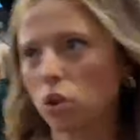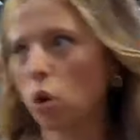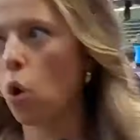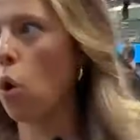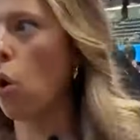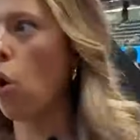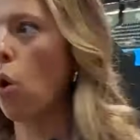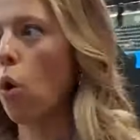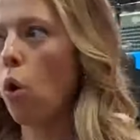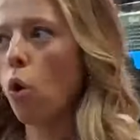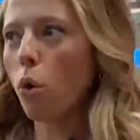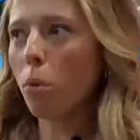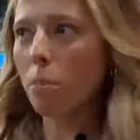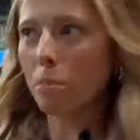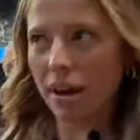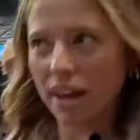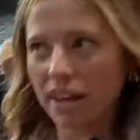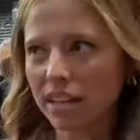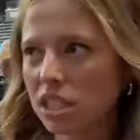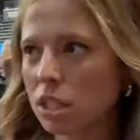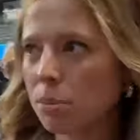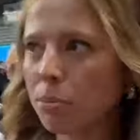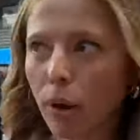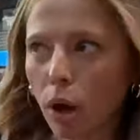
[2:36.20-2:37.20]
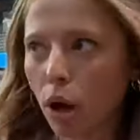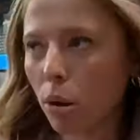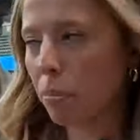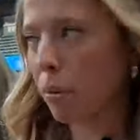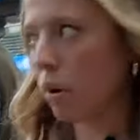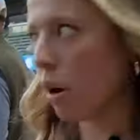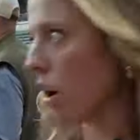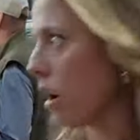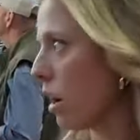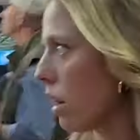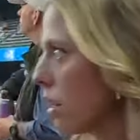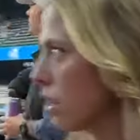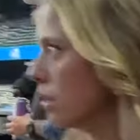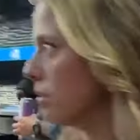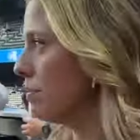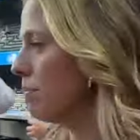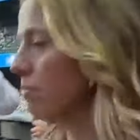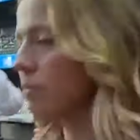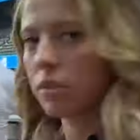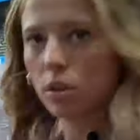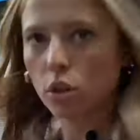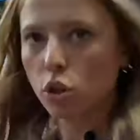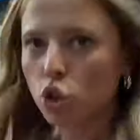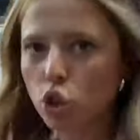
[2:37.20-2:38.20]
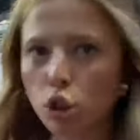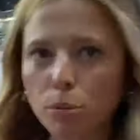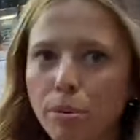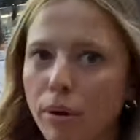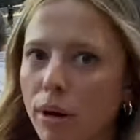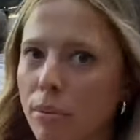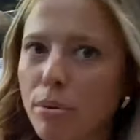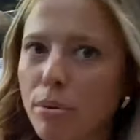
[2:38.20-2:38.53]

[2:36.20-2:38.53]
the whole Mets ballpark, super